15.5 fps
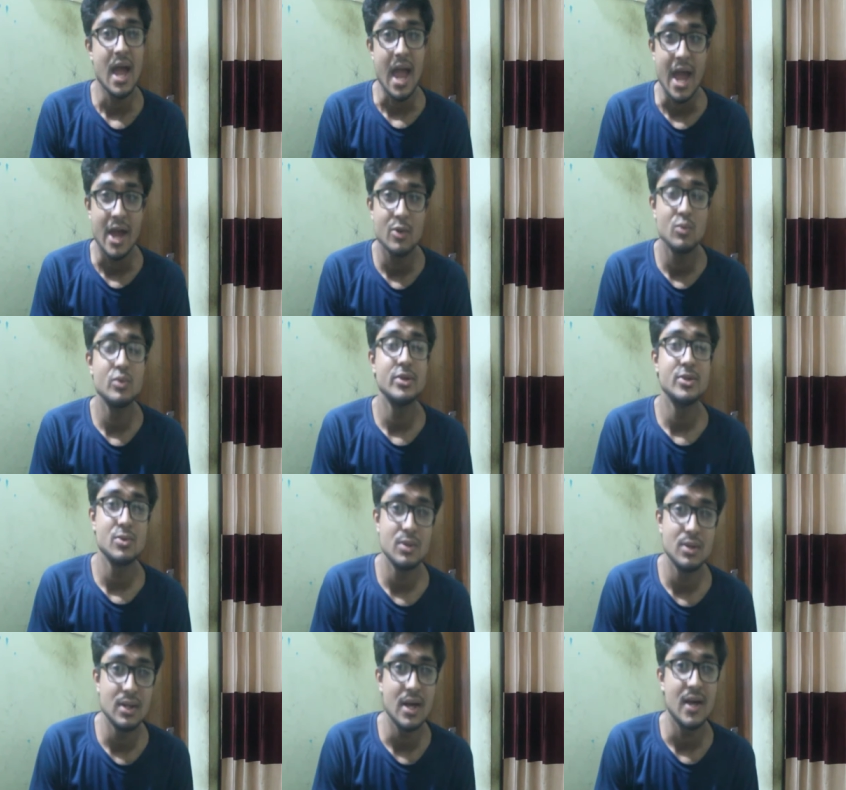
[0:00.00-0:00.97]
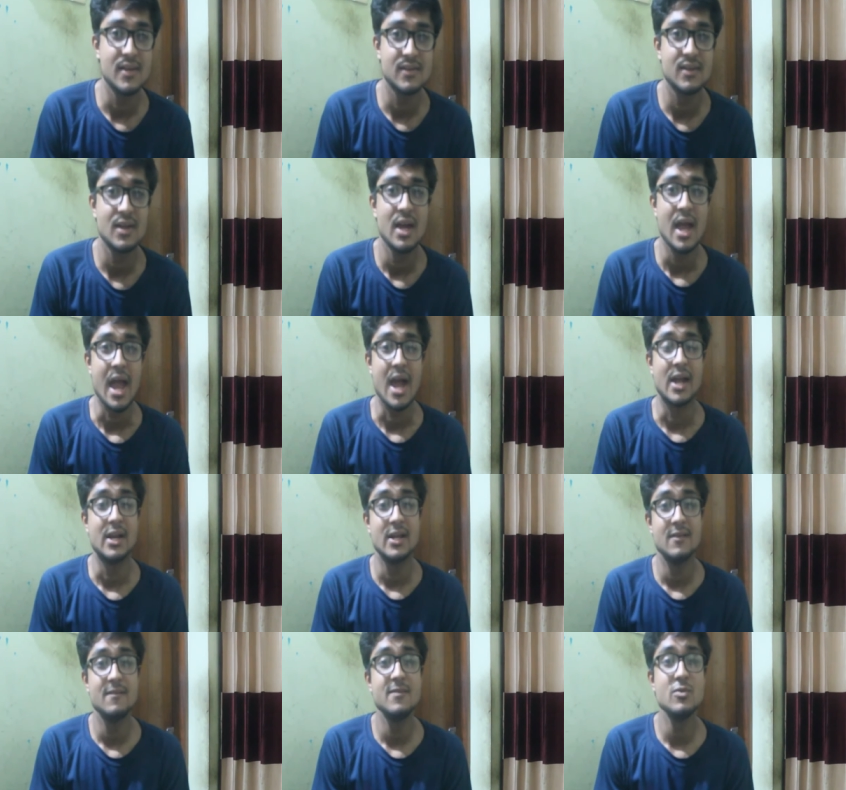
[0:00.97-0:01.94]
and with your tasks. And
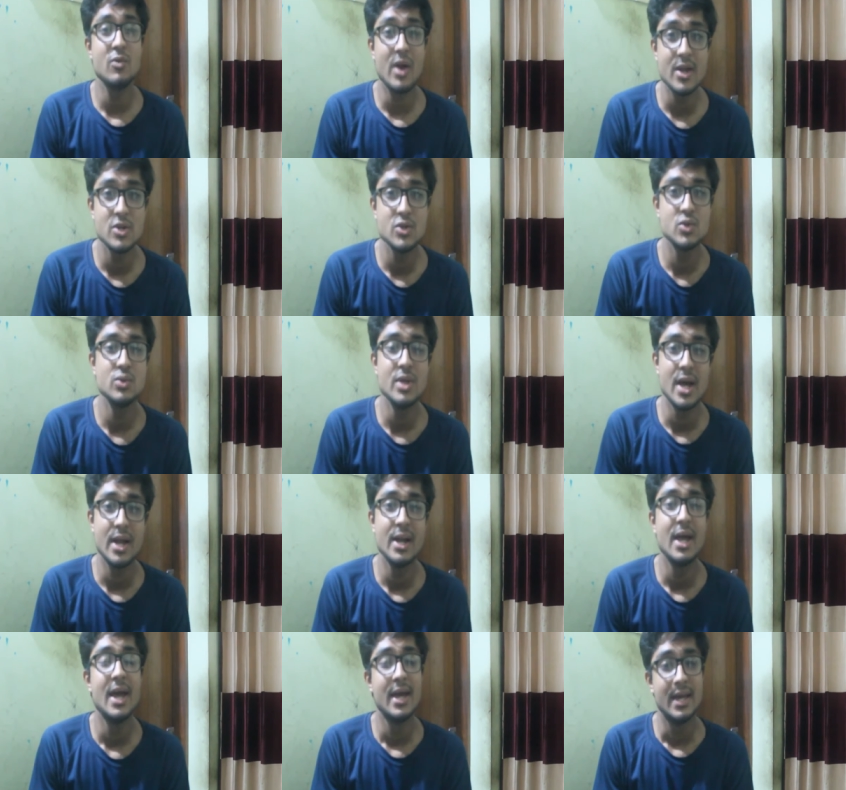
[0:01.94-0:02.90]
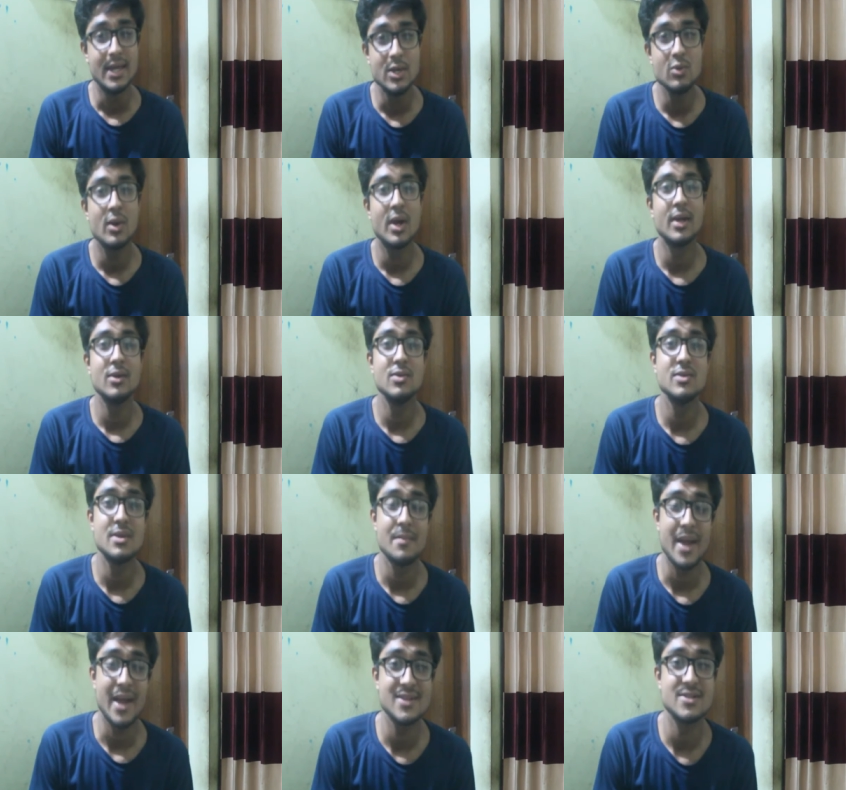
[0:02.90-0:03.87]
if you can do that, you can do
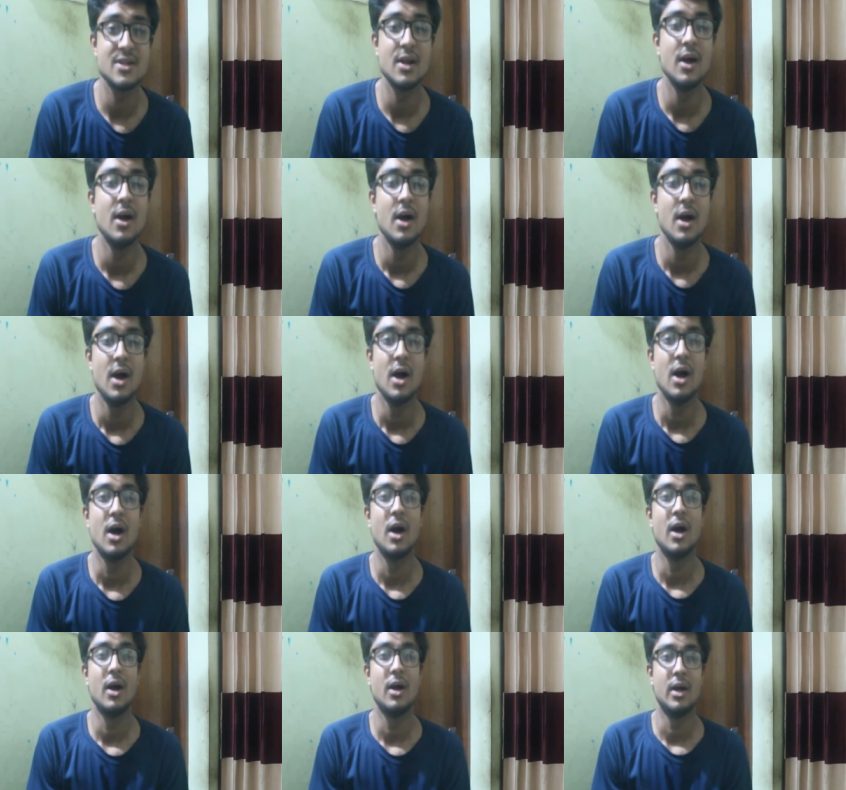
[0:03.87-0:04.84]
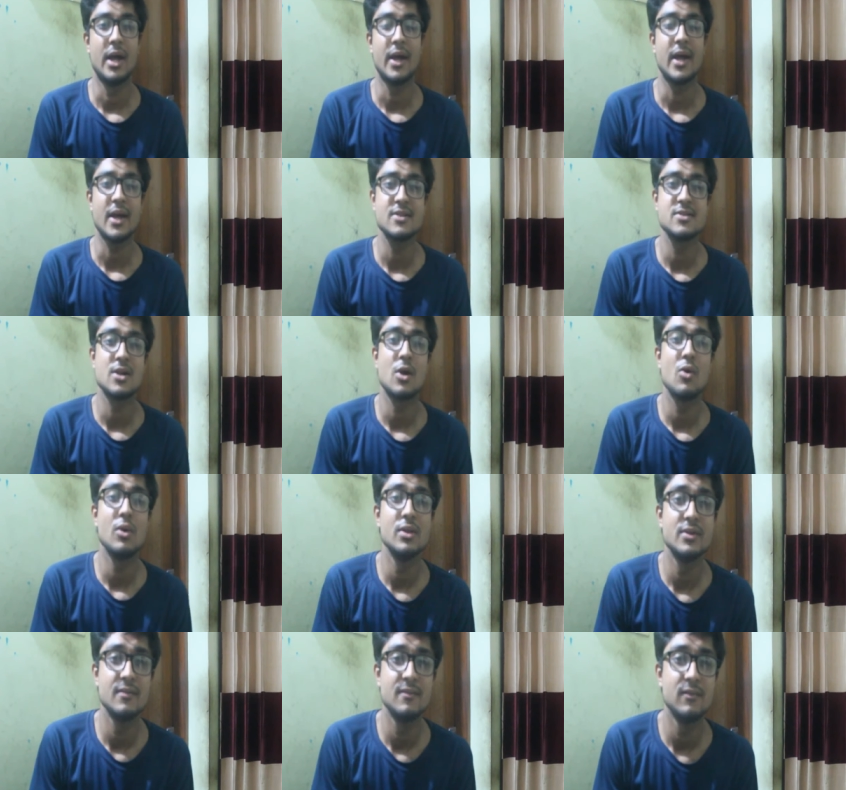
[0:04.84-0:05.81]
some extra
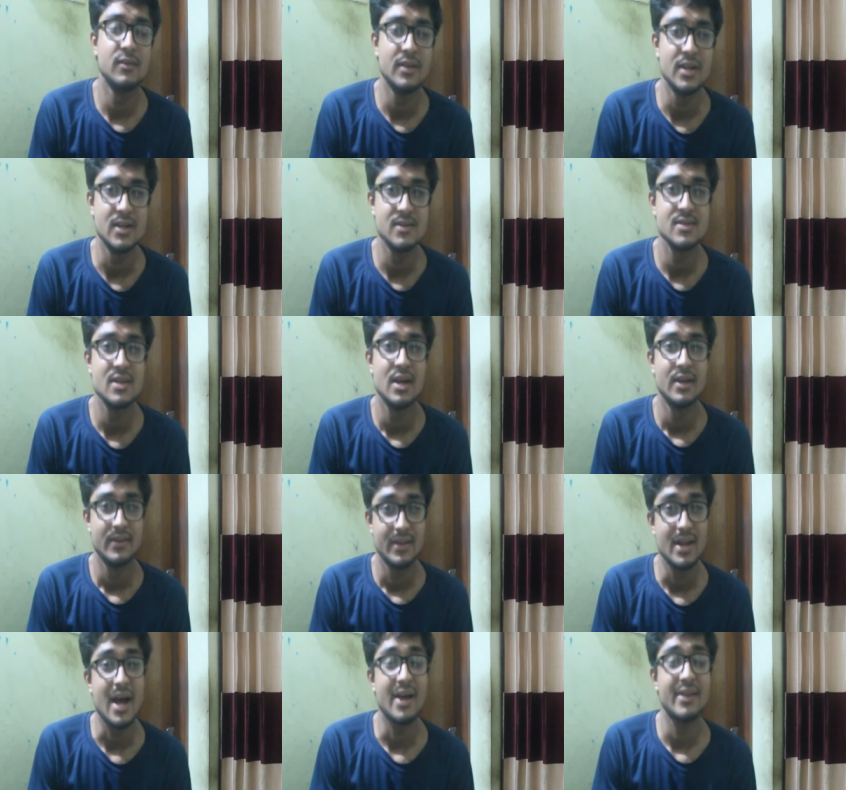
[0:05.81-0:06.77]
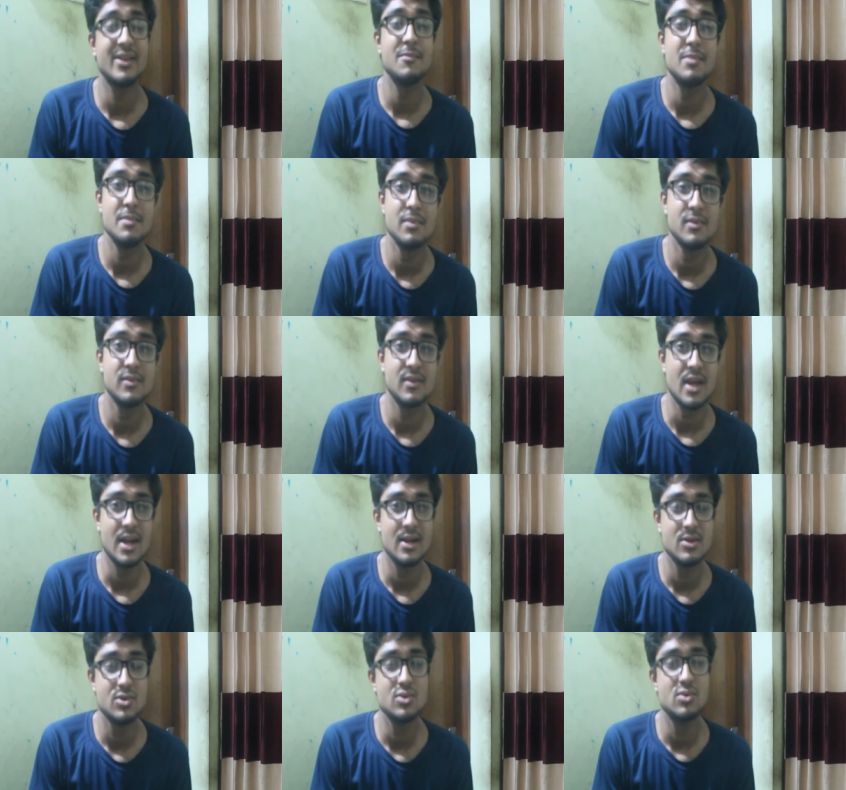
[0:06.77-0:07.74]
qualitative things that other people
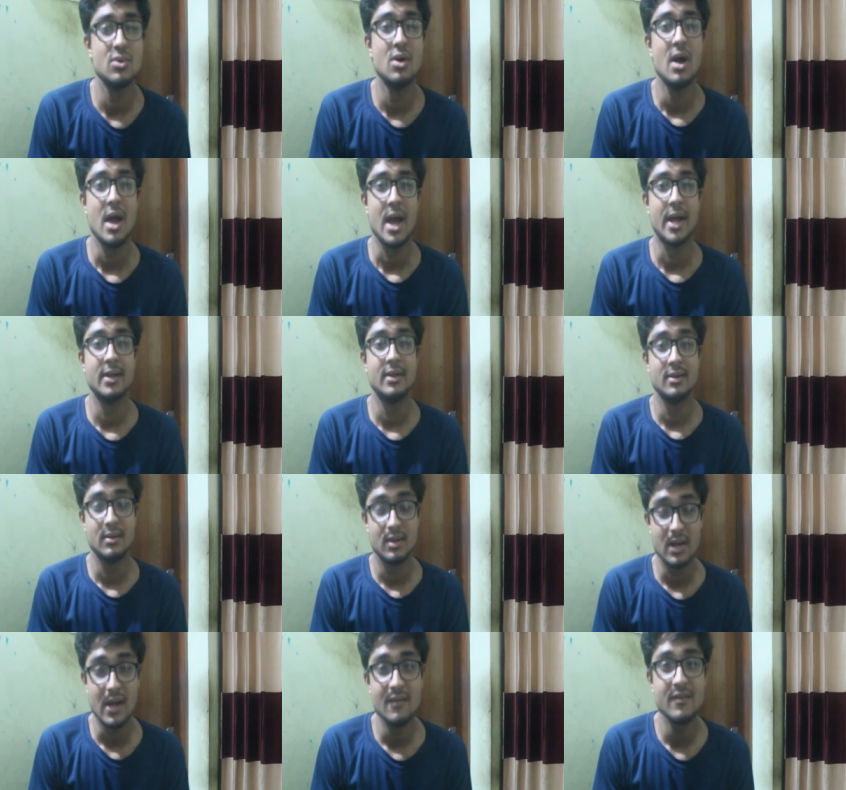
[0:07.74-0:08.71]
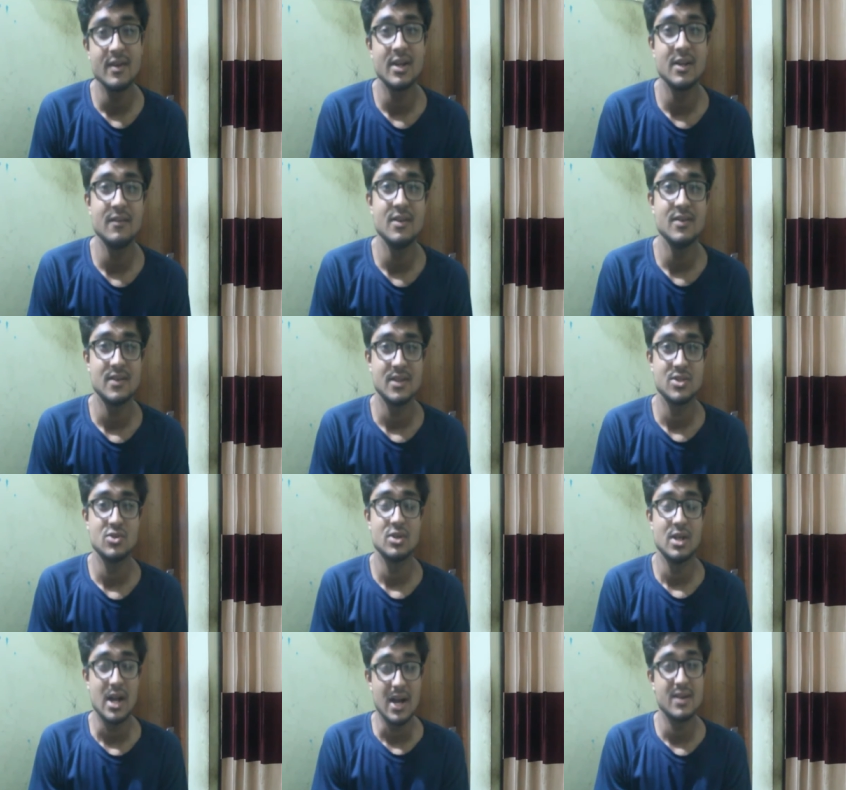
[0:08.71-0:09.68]
can do. And club activities
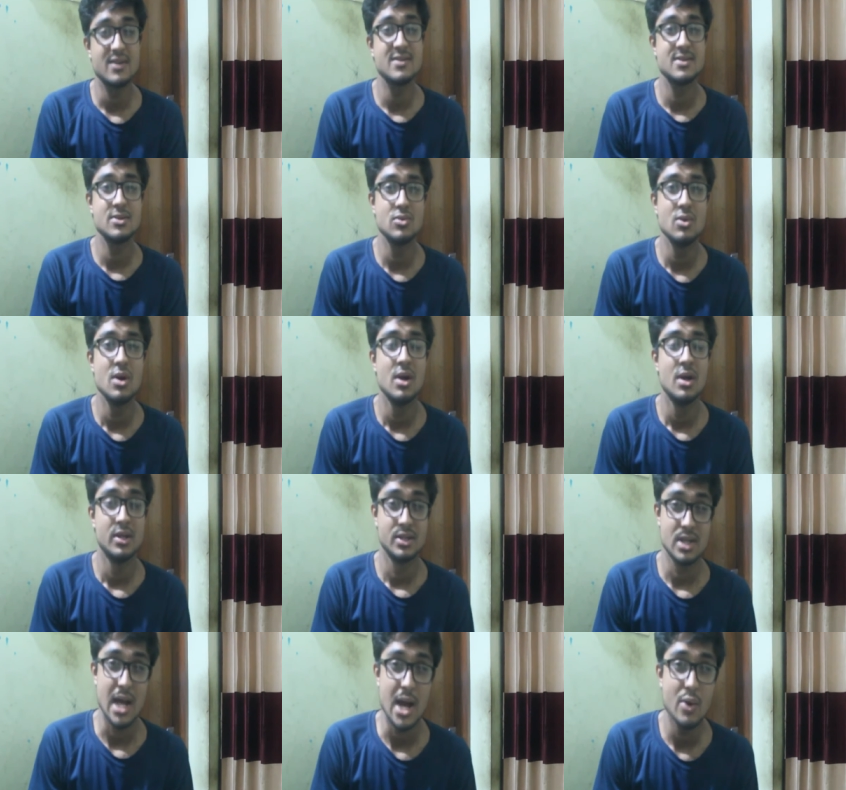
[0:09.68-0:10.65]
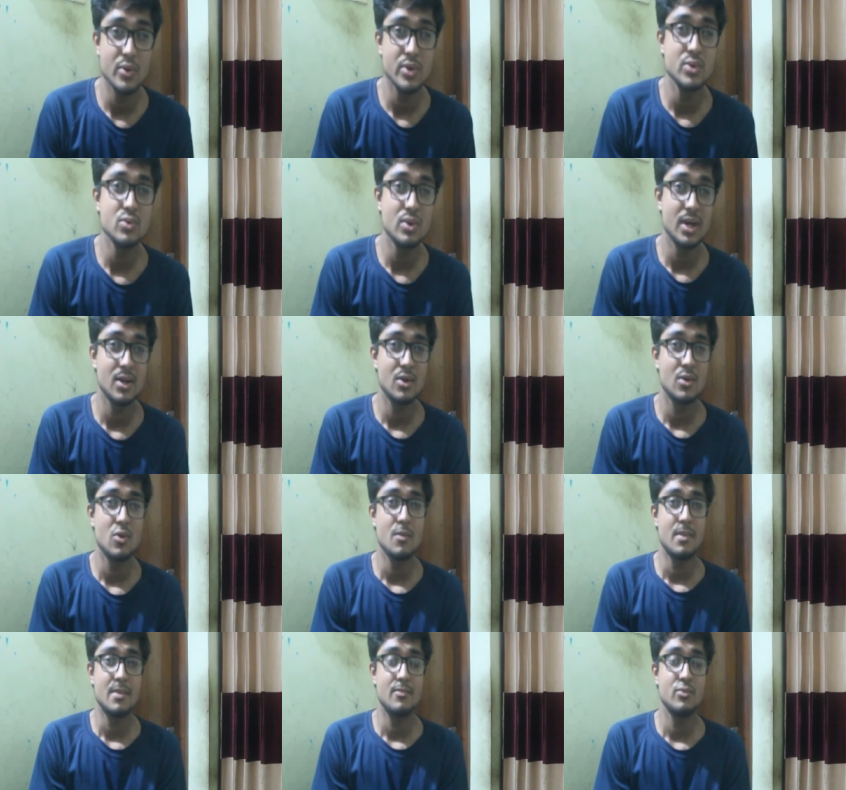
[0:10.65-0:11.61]
actually learns you and how you can
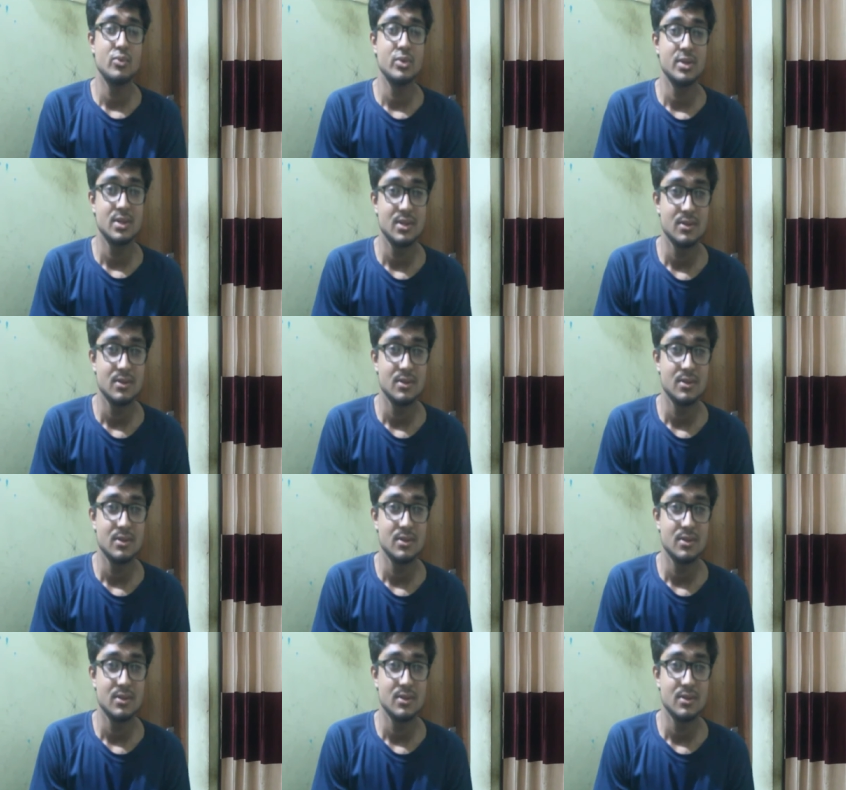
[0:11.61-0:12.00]
cope up with